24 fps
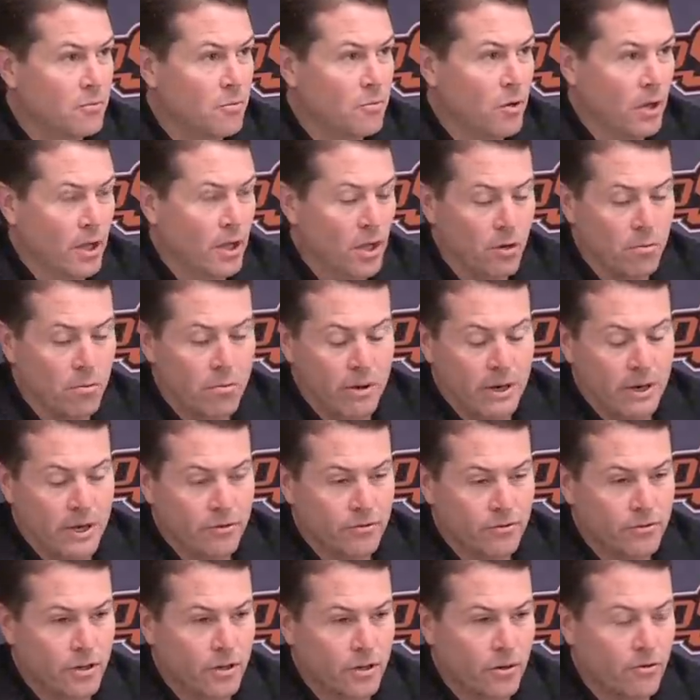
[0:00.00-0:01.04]
Markel
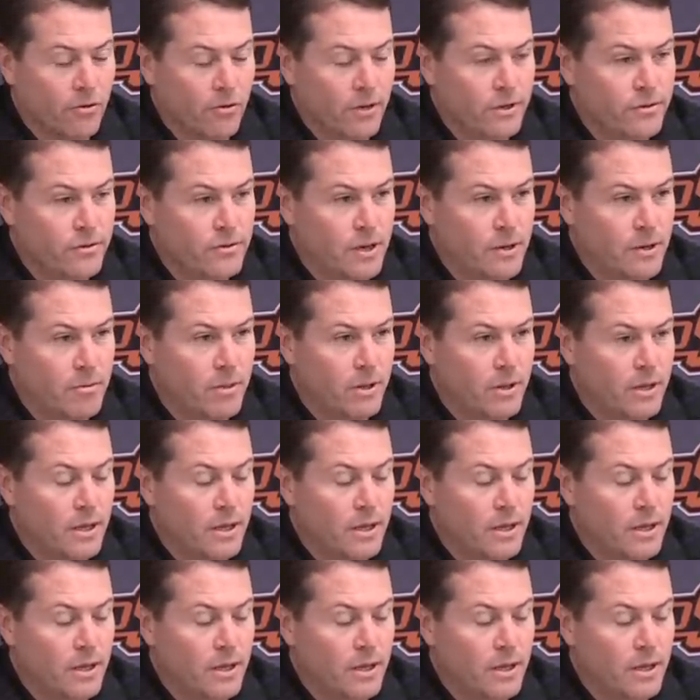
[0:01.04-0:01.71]
Brown's done a great job of